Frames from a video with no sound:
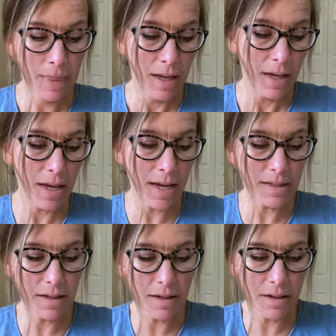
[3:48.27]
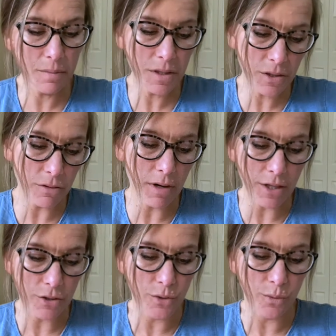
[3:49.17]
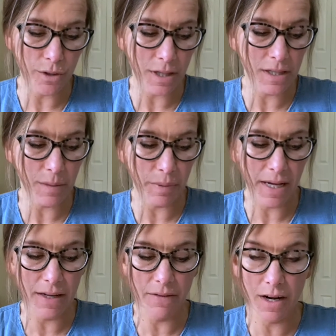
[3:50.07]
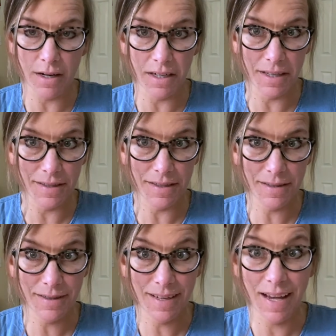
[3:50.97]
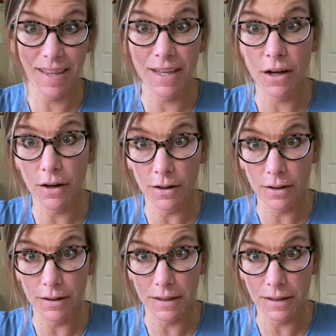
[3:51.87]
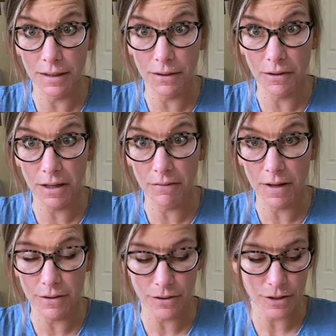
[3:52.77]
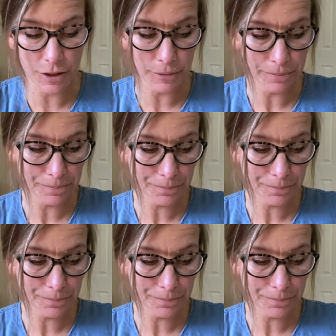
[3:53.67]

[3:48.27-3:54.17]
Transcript: He has a Mr. Rogers worthy supply of cardigans. I think all Indian grandfathers do.